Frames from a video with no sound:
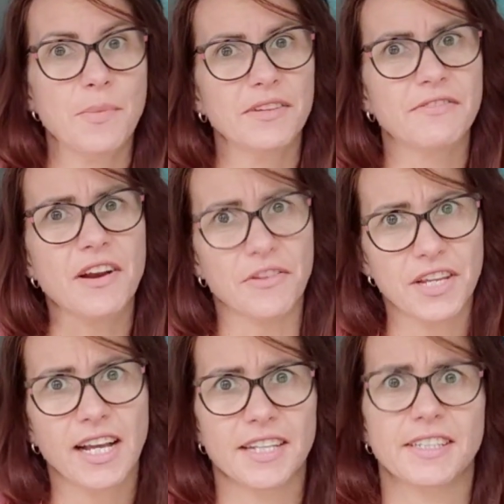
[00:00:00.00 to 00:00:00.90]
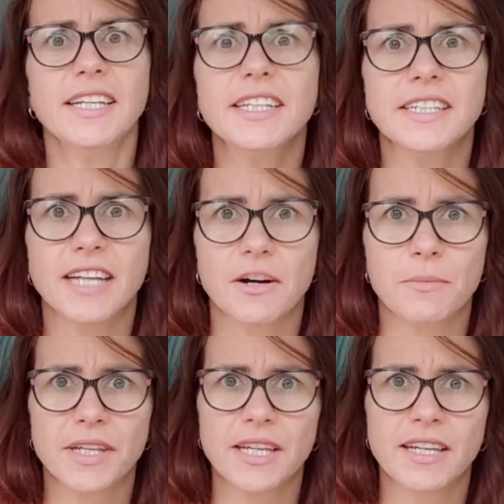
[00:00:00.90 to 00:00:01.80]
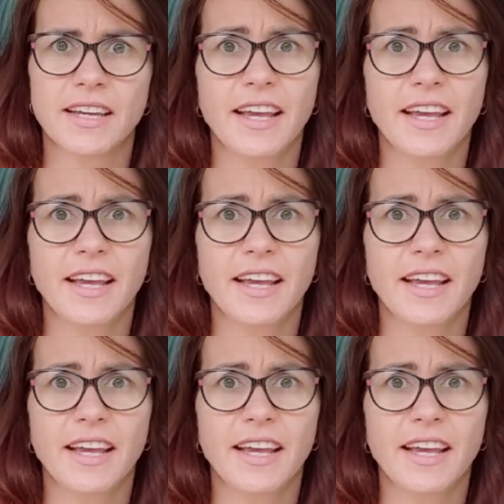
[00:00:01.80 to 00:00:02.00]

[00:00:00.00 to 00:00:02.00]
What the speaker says: But Veronica didn't tell me